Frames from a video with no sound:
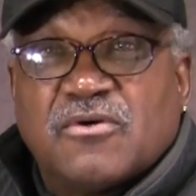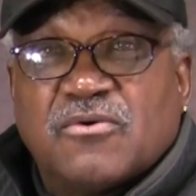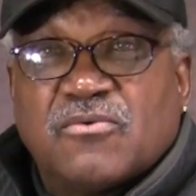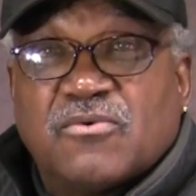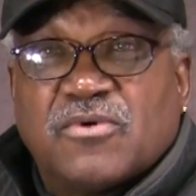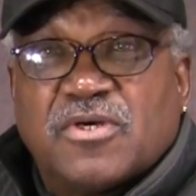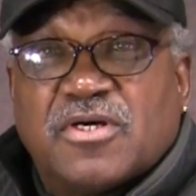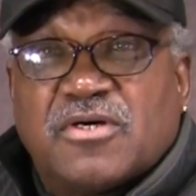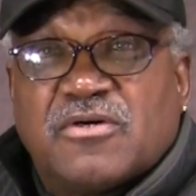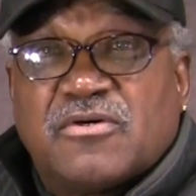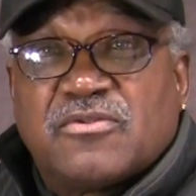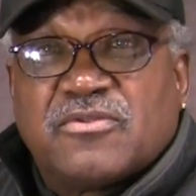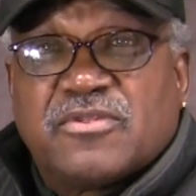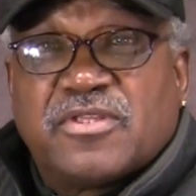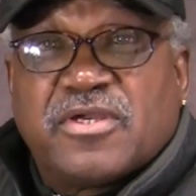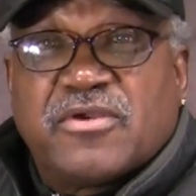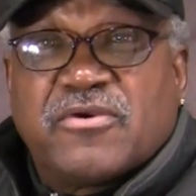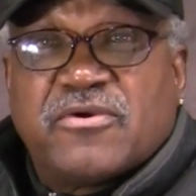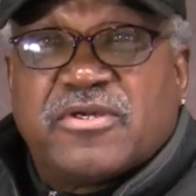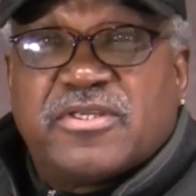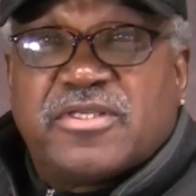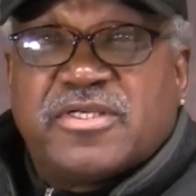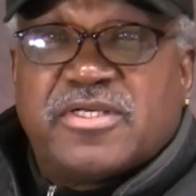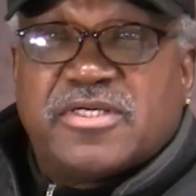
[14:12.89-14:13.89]
Well,
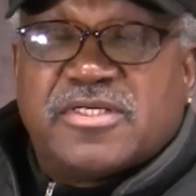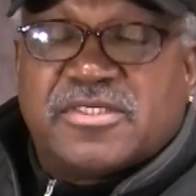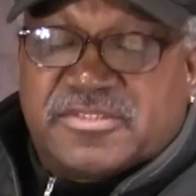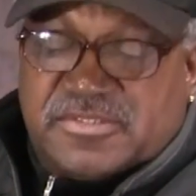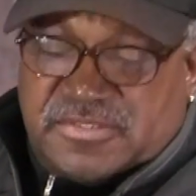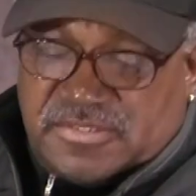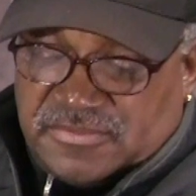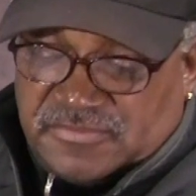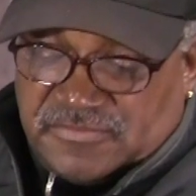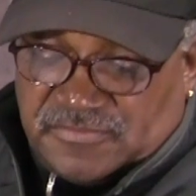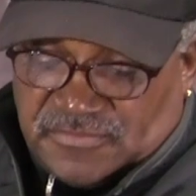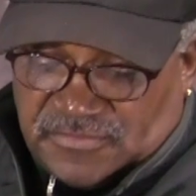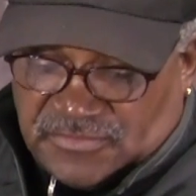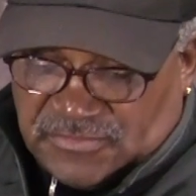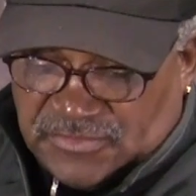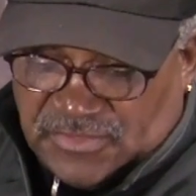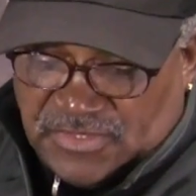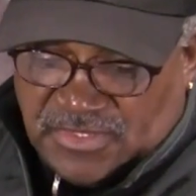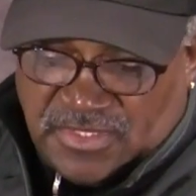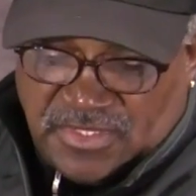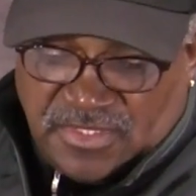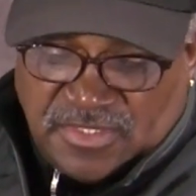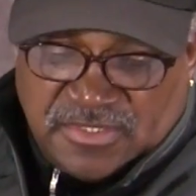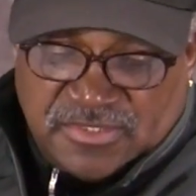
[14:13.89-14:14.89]
there it is.
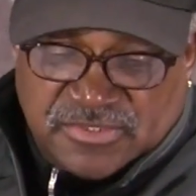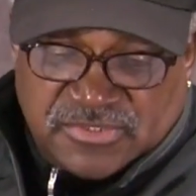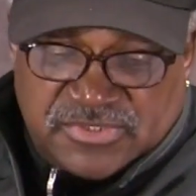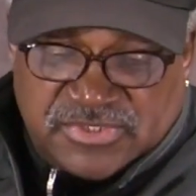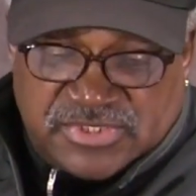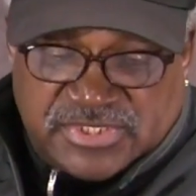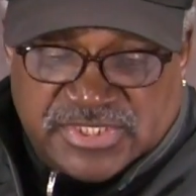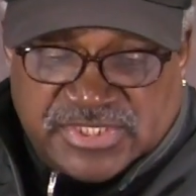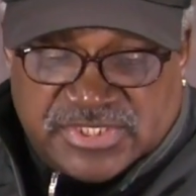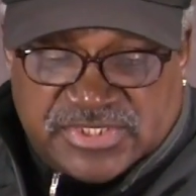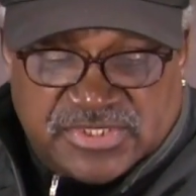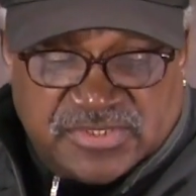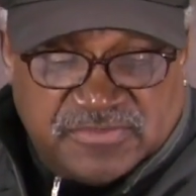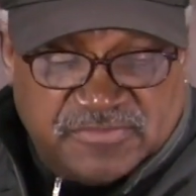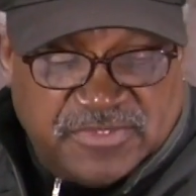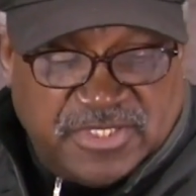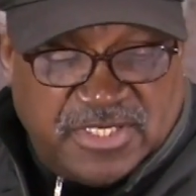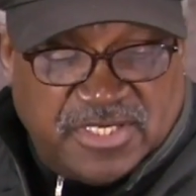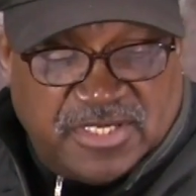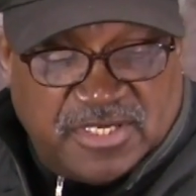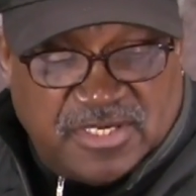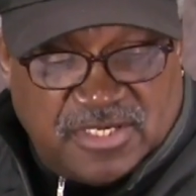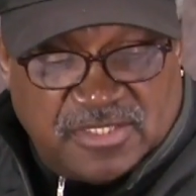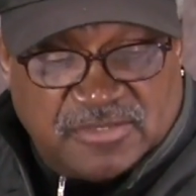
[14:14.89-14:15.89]
A little system
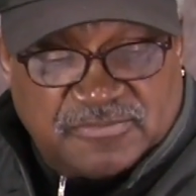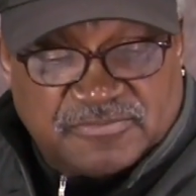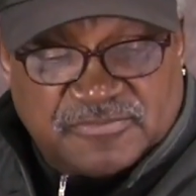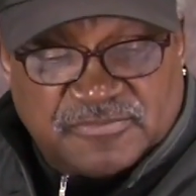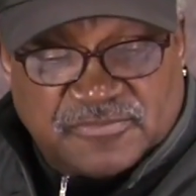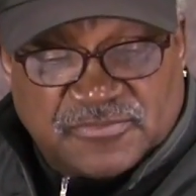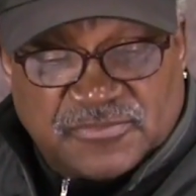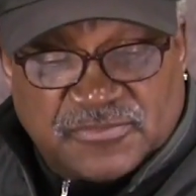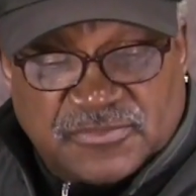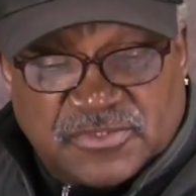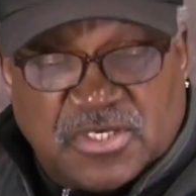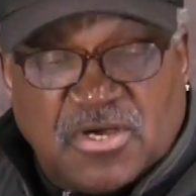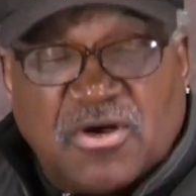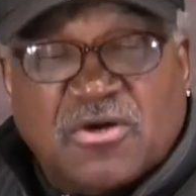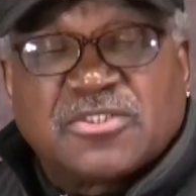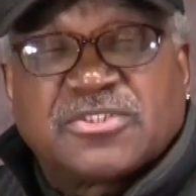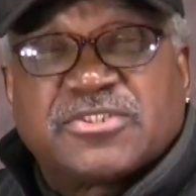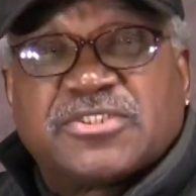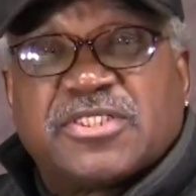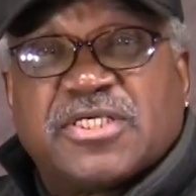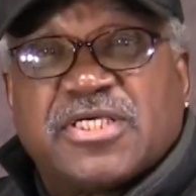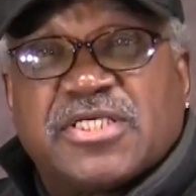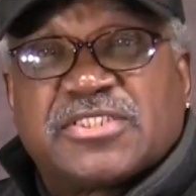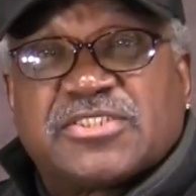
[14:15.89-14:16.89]
that
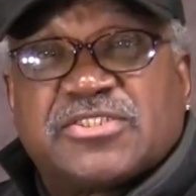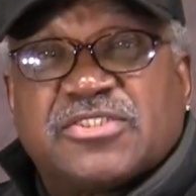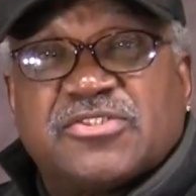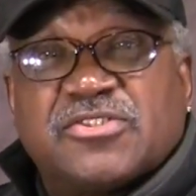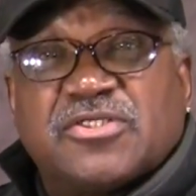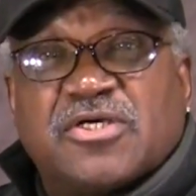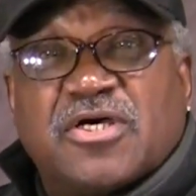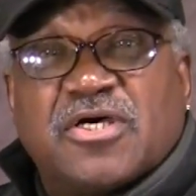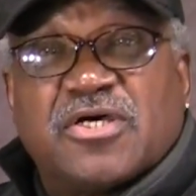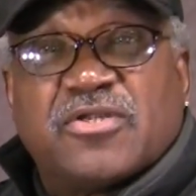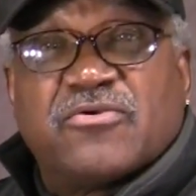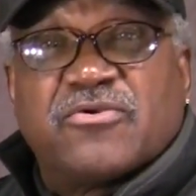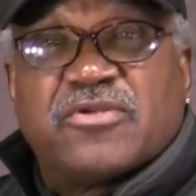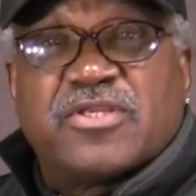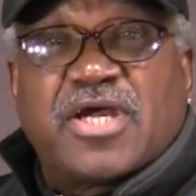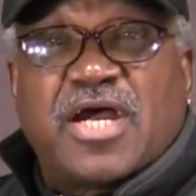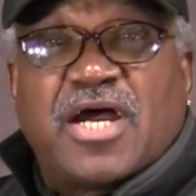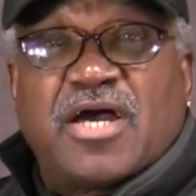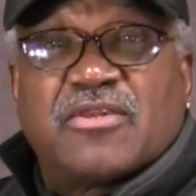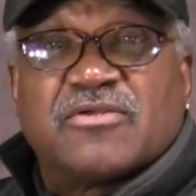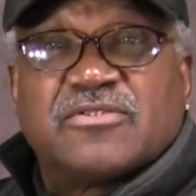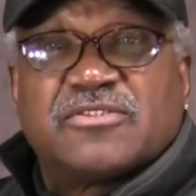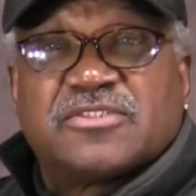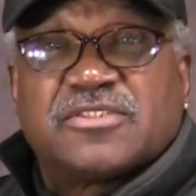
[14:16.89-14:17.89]
costs less than
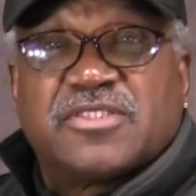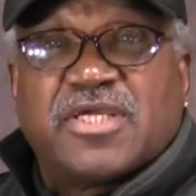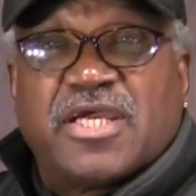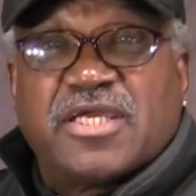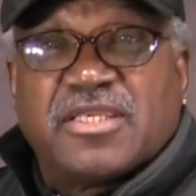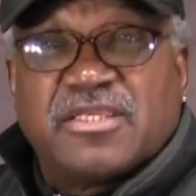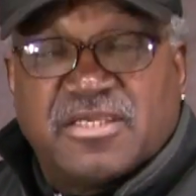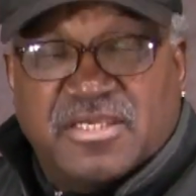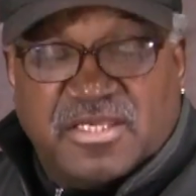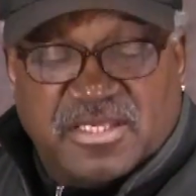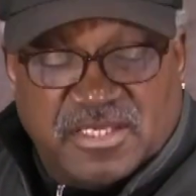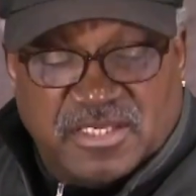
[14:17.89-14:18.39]
$100 that